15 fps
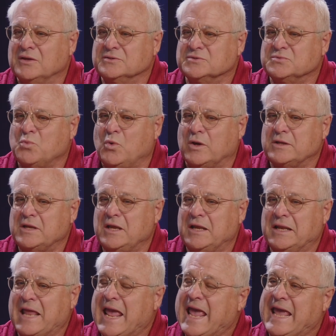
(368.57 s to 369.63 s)
what
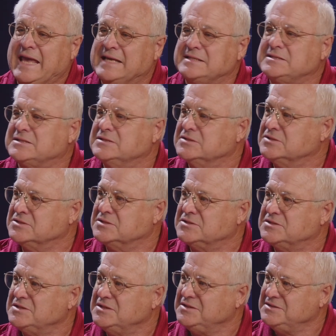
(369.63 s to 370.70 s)

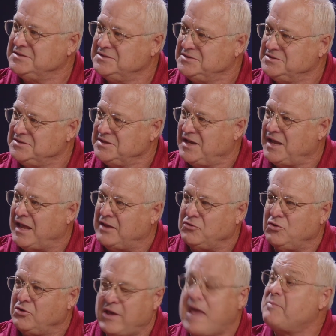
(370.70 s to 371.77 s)
enhances, and
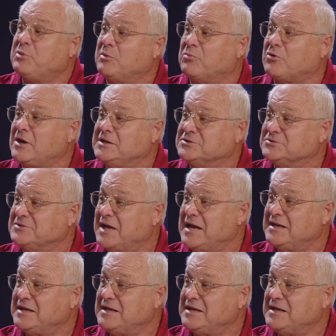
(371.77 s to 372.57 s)
you can't put a price on that.